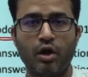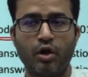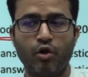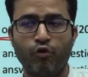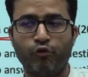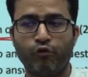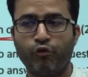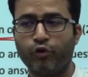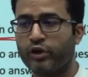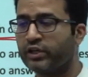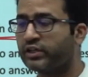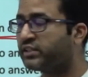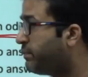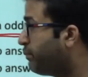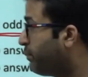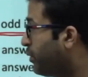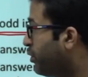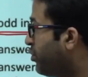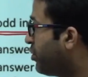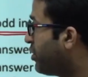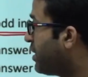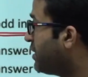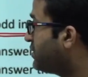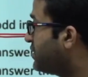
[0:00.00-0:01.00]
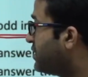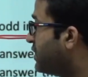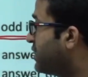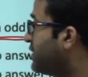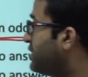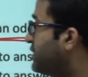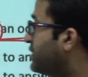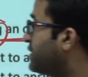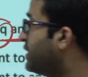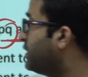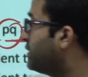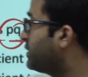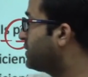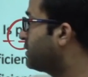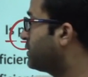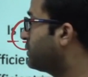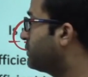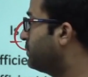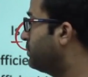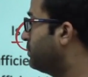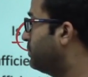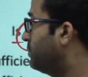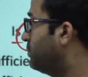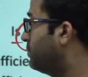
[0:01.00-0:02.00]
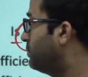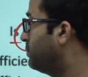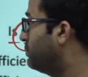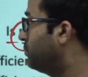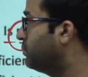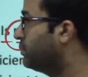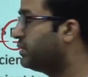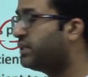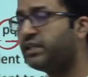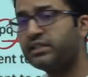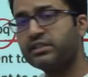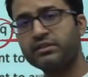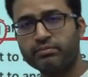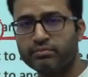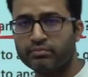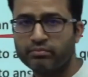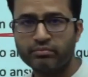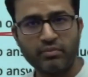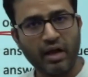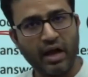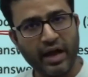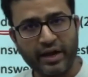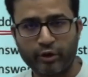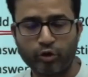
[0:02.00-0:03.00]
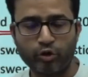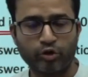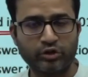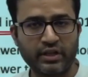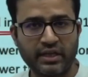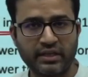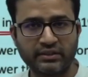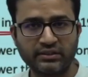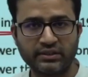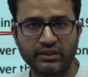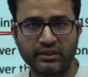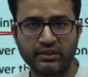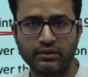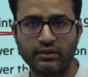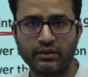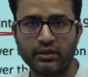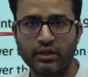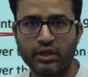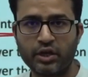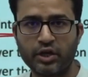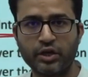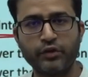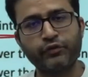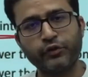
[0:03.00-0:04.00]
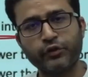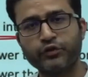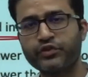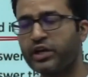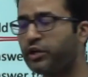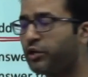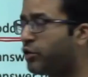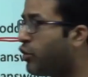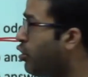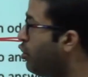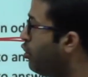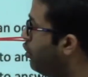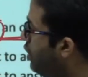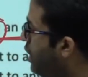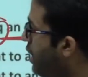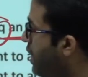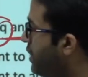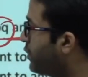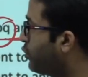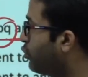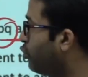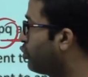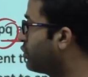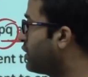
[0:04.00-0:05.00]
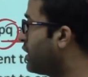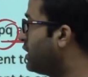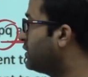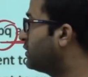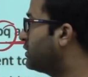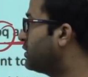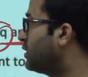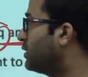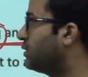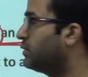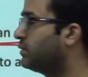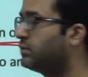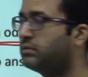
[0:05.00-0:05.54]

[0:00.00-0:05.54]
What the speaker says: For example, your answer is yes. Is I got the answer? If you say no, I got the answer.